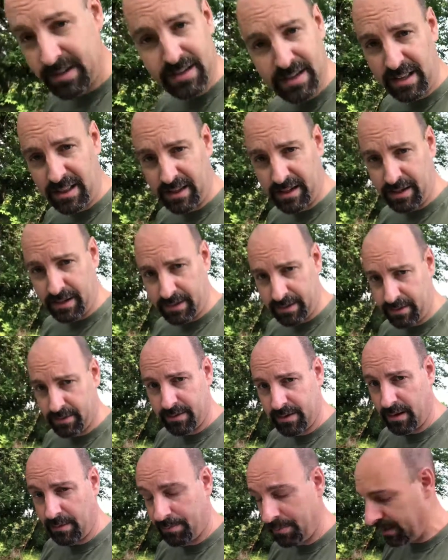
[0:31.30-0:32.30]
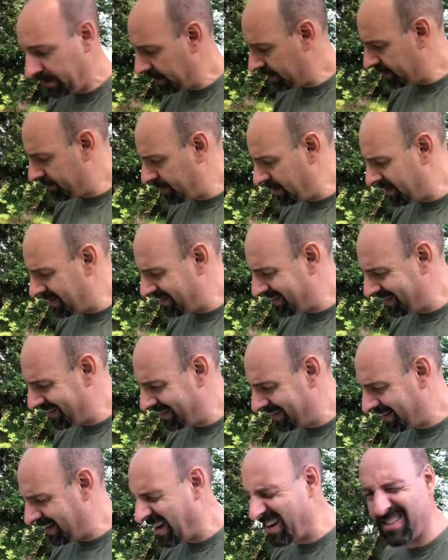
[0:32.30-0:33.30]
Not like a big expense.
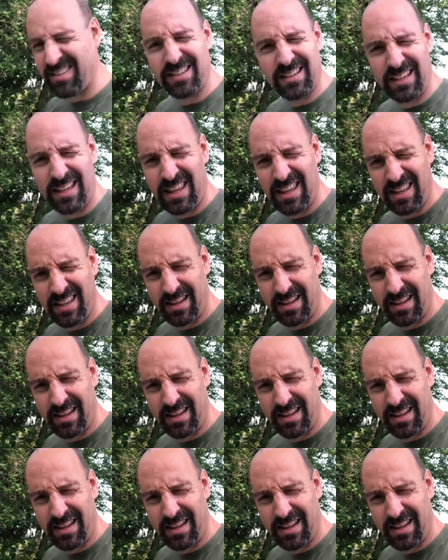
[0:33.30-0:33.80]
Honestly,